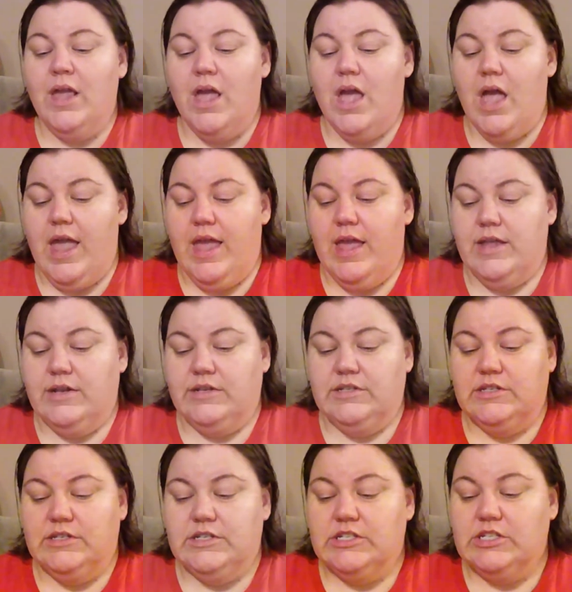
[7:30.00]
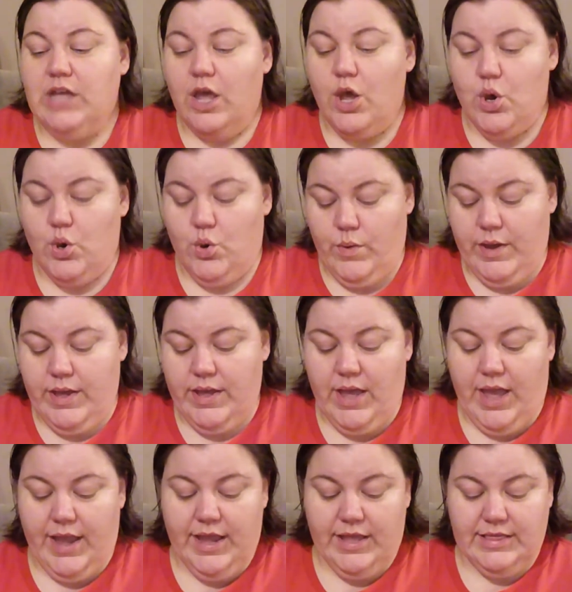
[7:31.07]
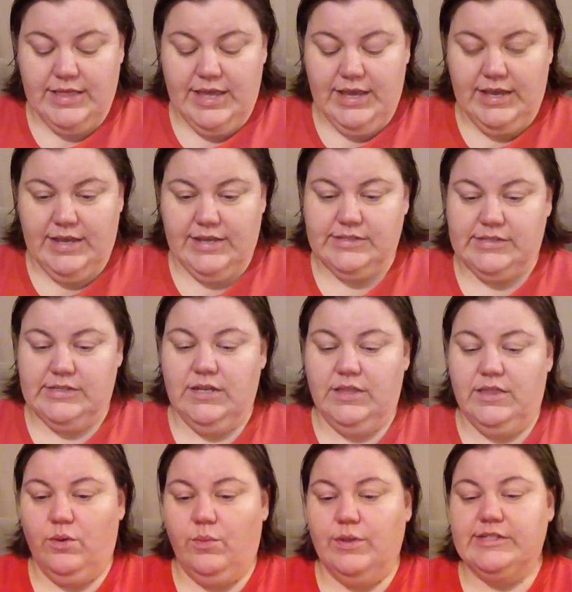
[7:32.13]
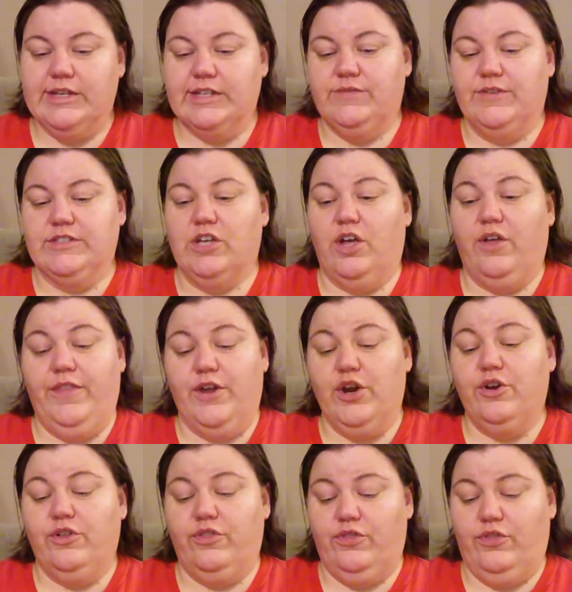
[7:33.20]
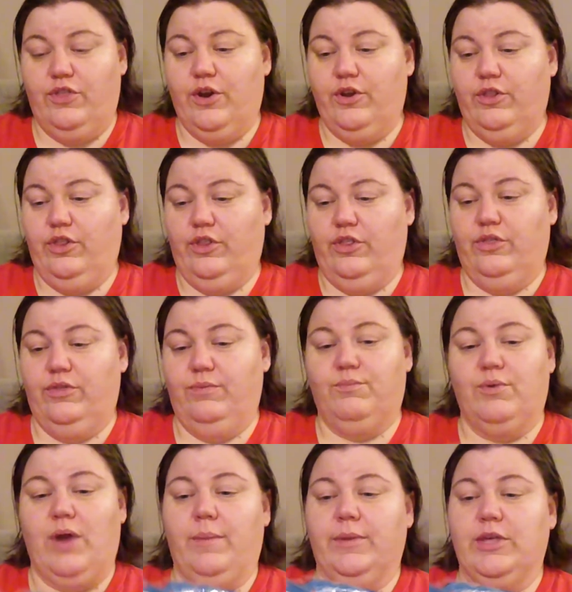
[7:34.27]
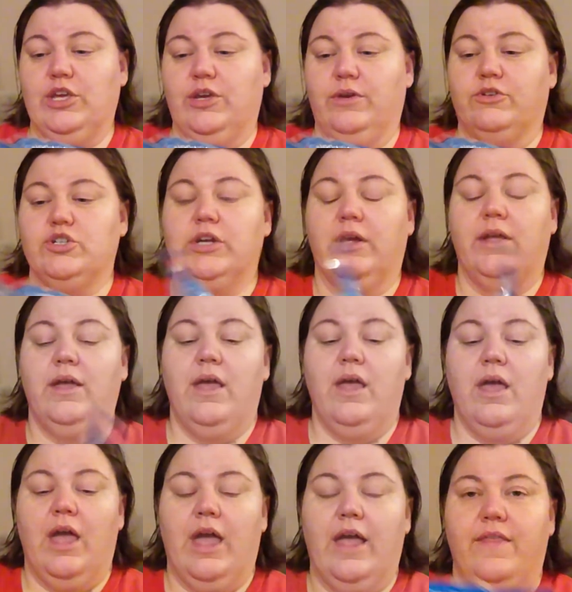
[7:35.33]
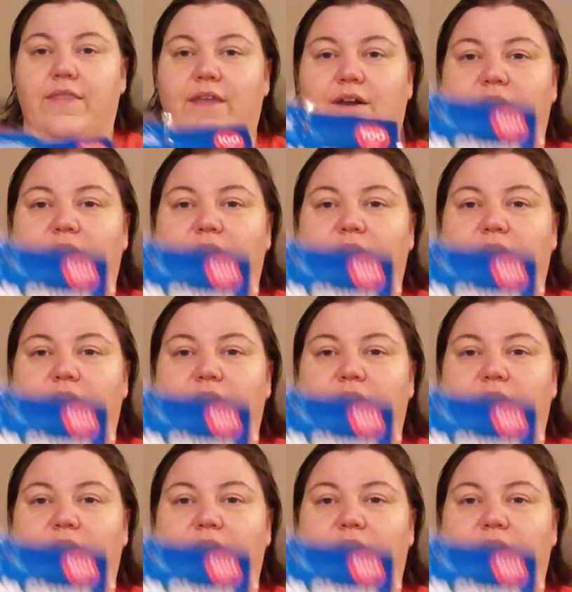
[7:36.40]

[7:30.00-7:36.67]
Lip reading: And so I got these. They're one size fits all. They're probably huge, and there are